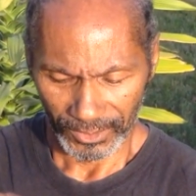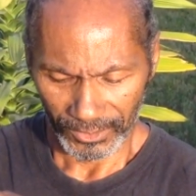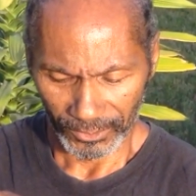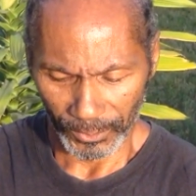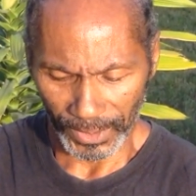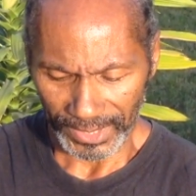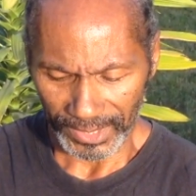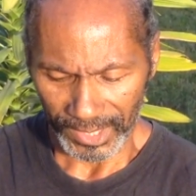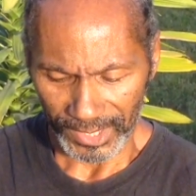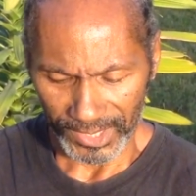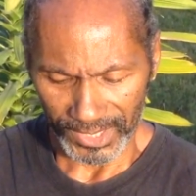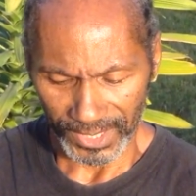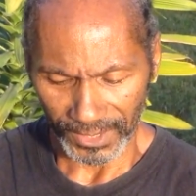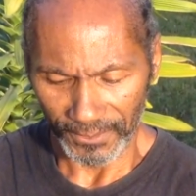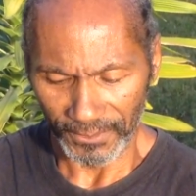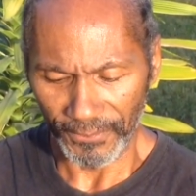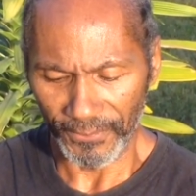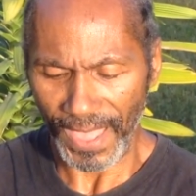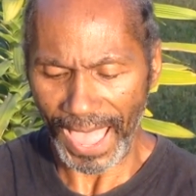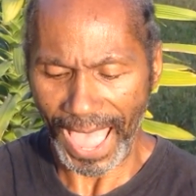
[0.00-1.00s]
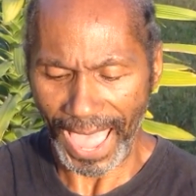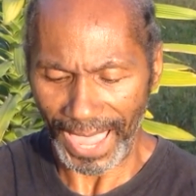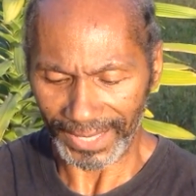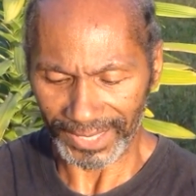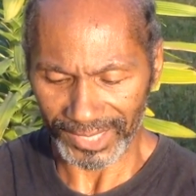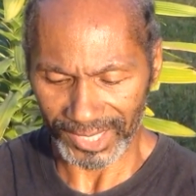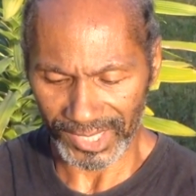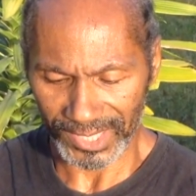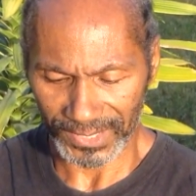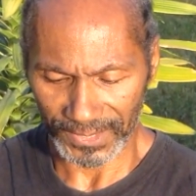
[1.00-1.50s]
Witness of
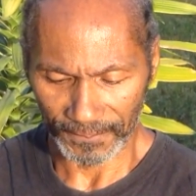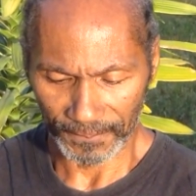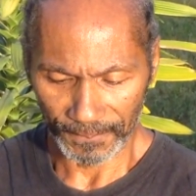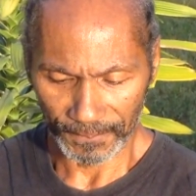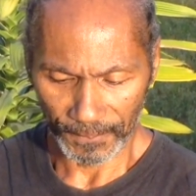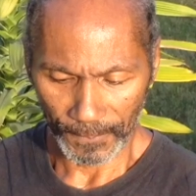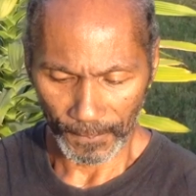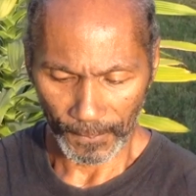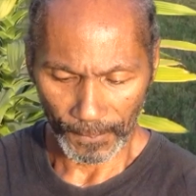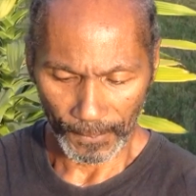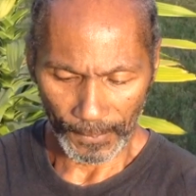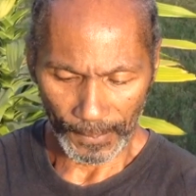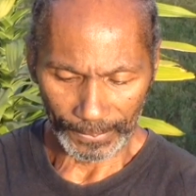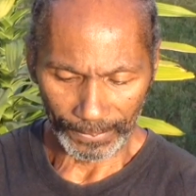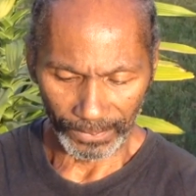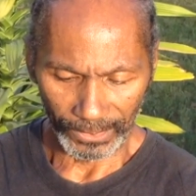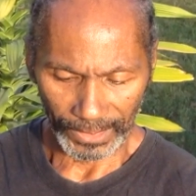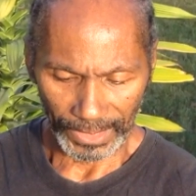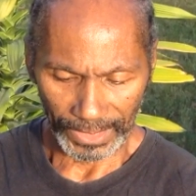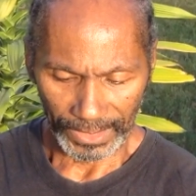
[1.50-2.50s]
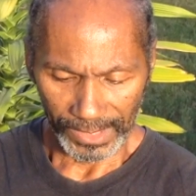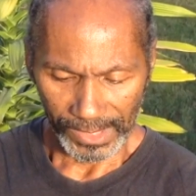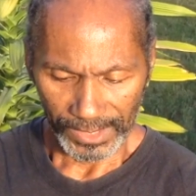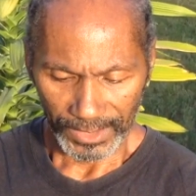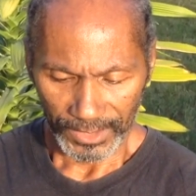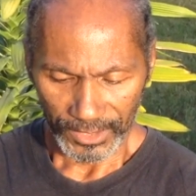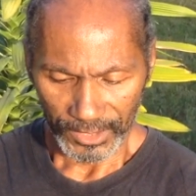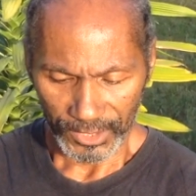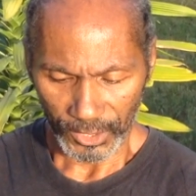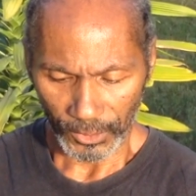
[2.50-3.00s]
facts.
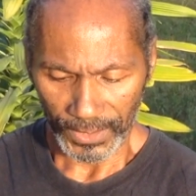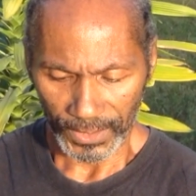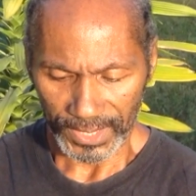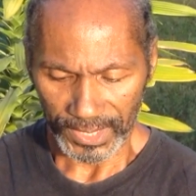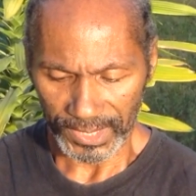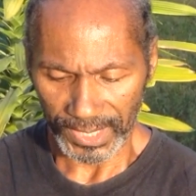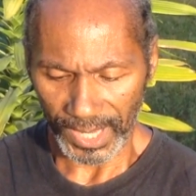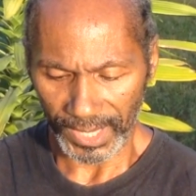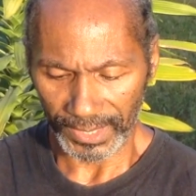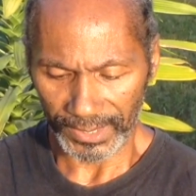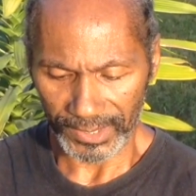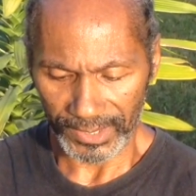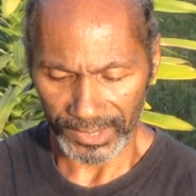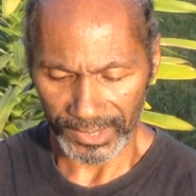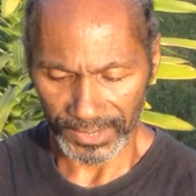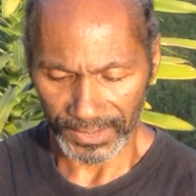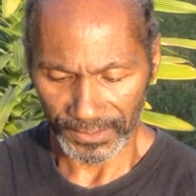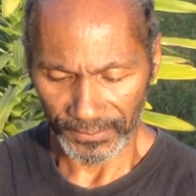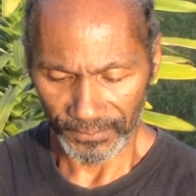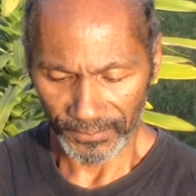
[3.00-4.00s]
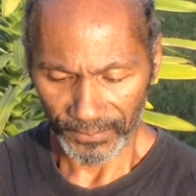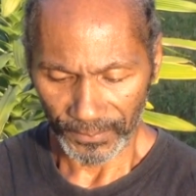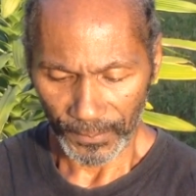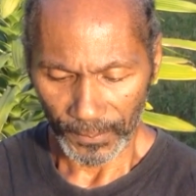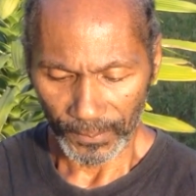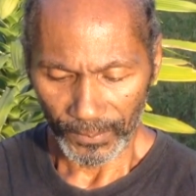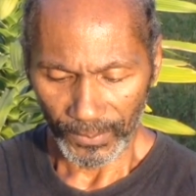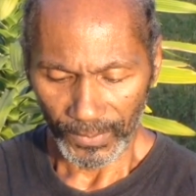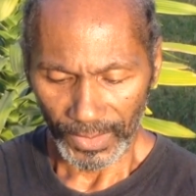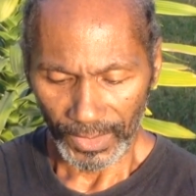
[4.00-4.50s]
So he says,
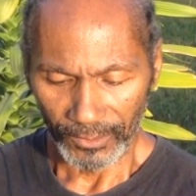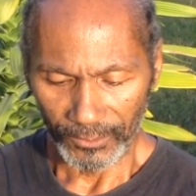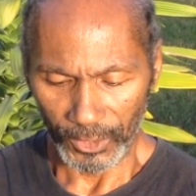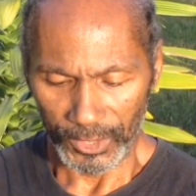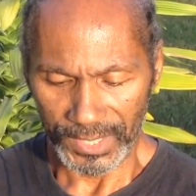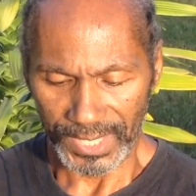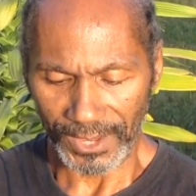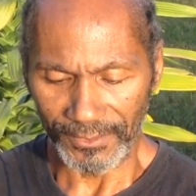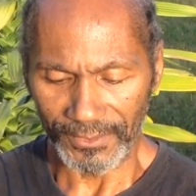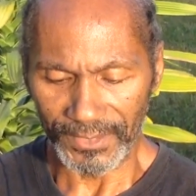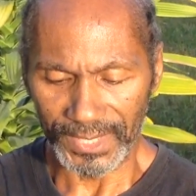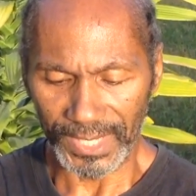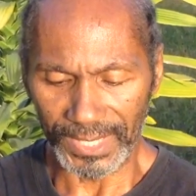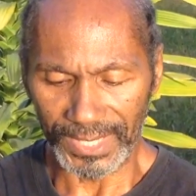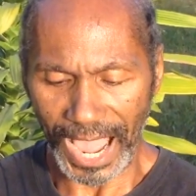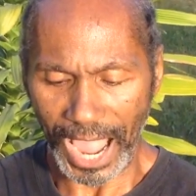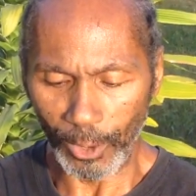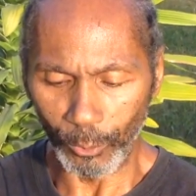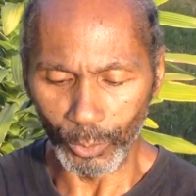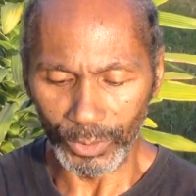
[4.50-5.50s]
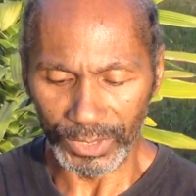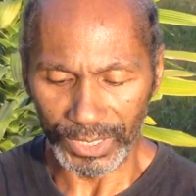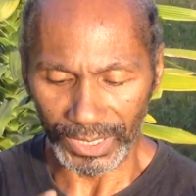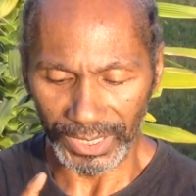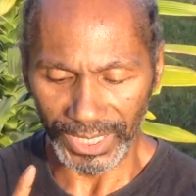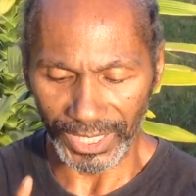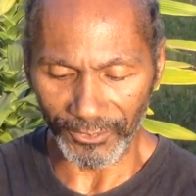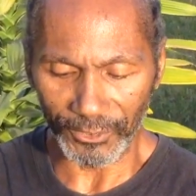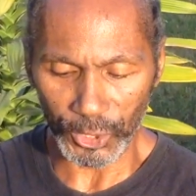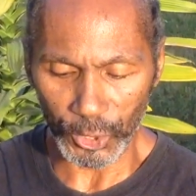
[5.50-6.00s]
verse 17, I will
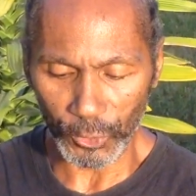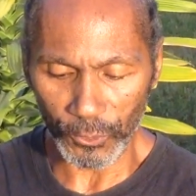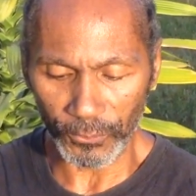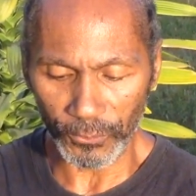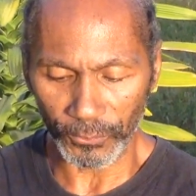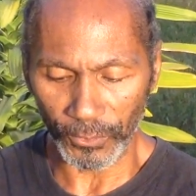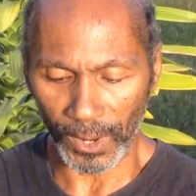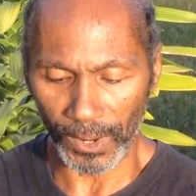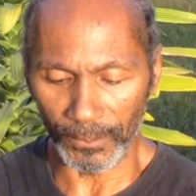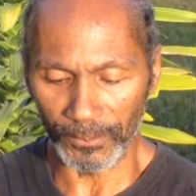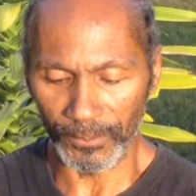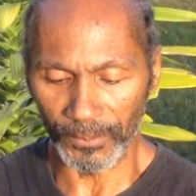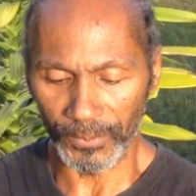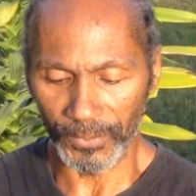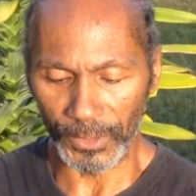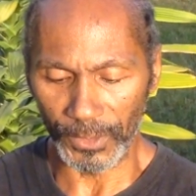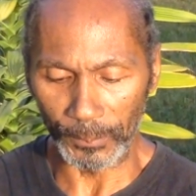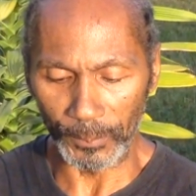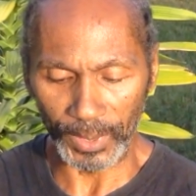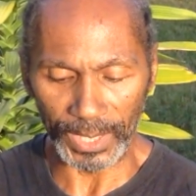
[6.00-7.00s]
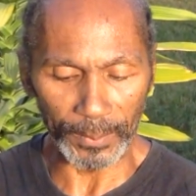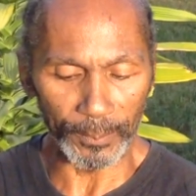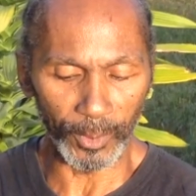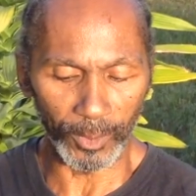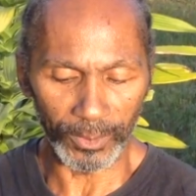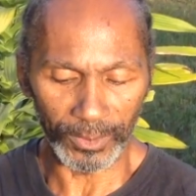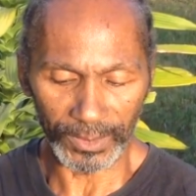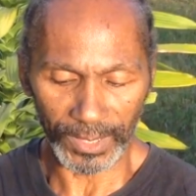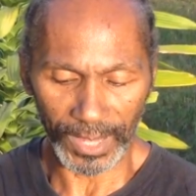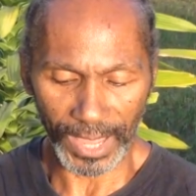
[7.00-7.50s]
deliver you from the
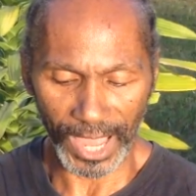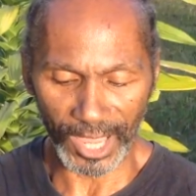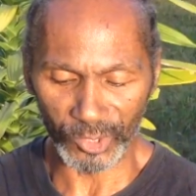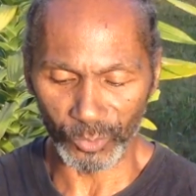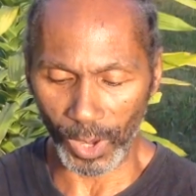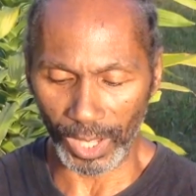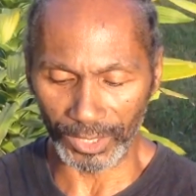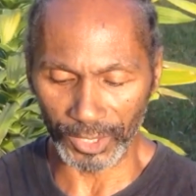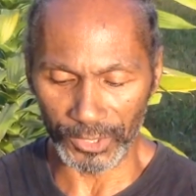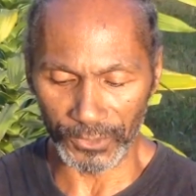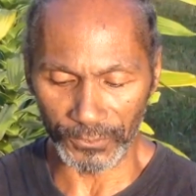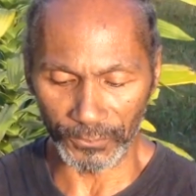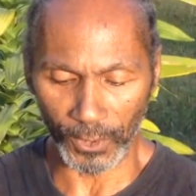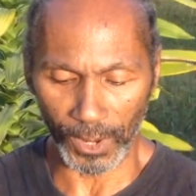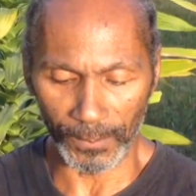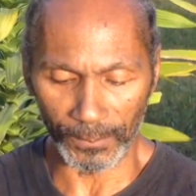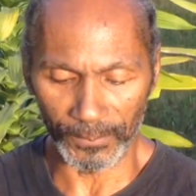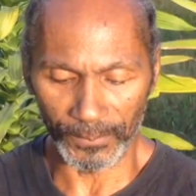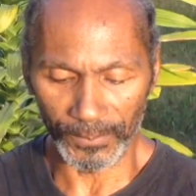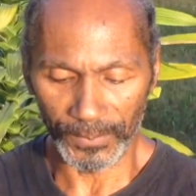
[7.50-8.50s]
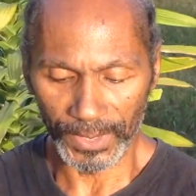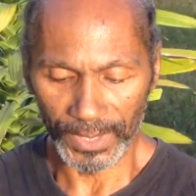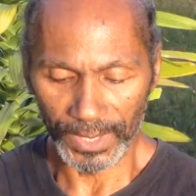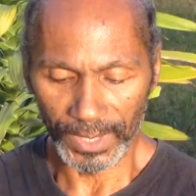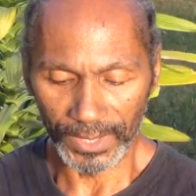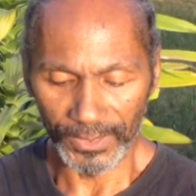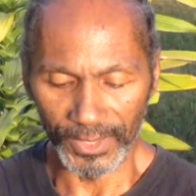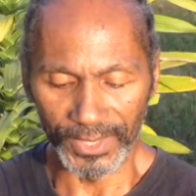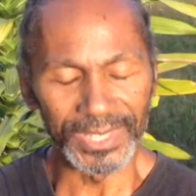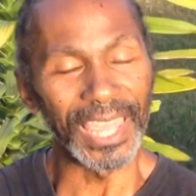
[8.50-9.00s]
people as well as from
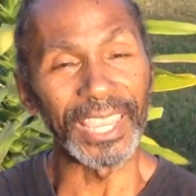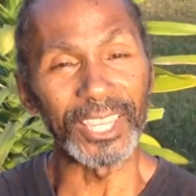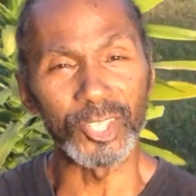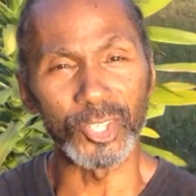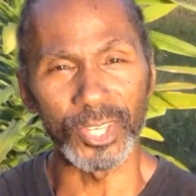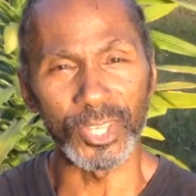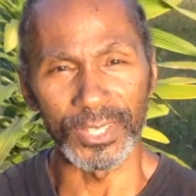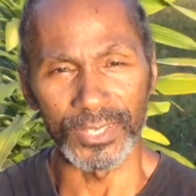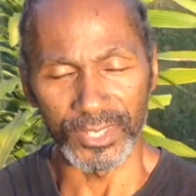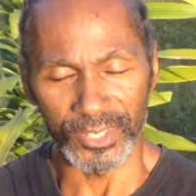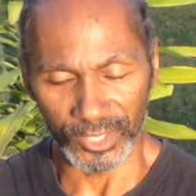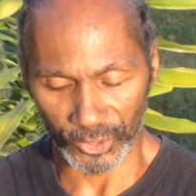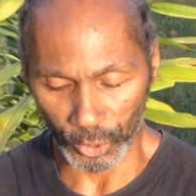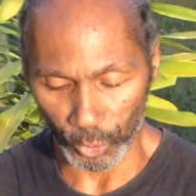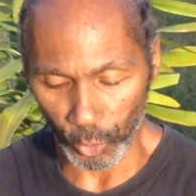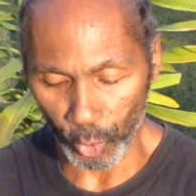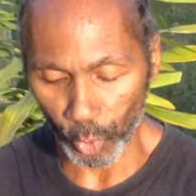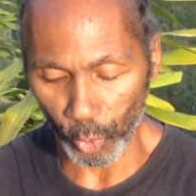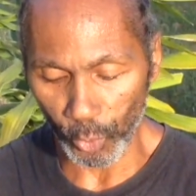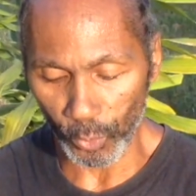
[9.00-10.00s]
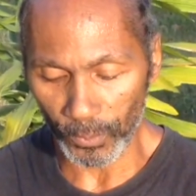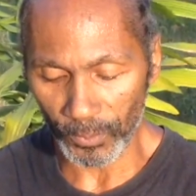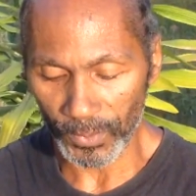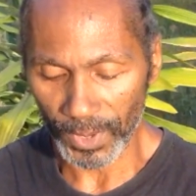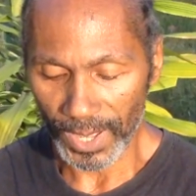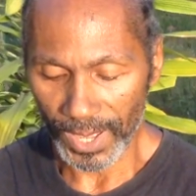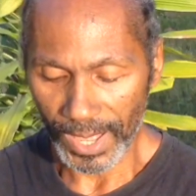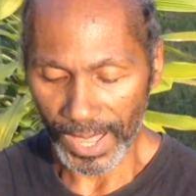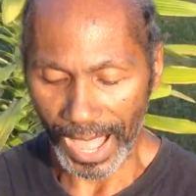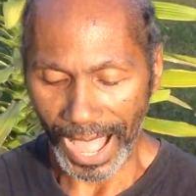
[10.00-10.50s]
the nations to whom
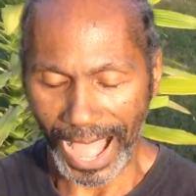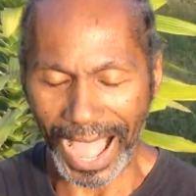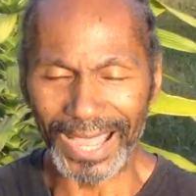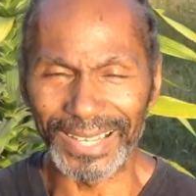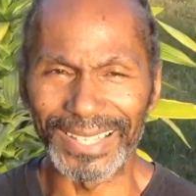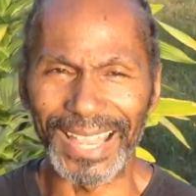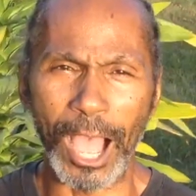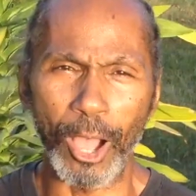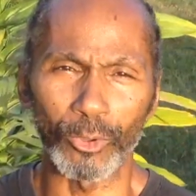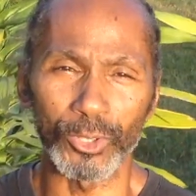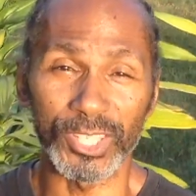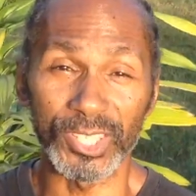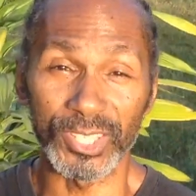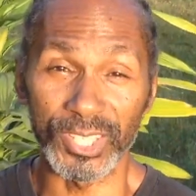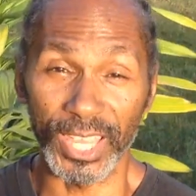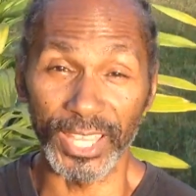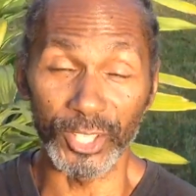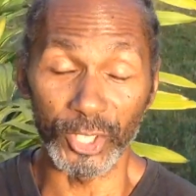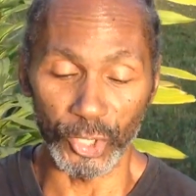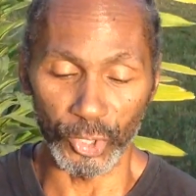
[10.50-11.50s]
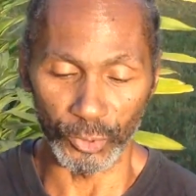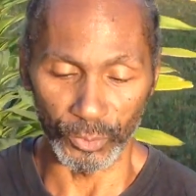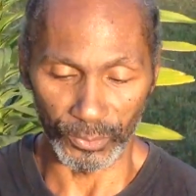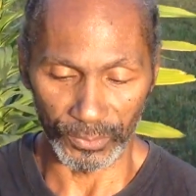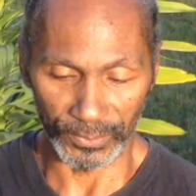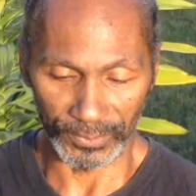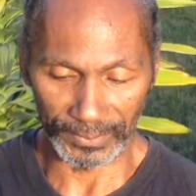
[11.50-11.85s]
I now send you.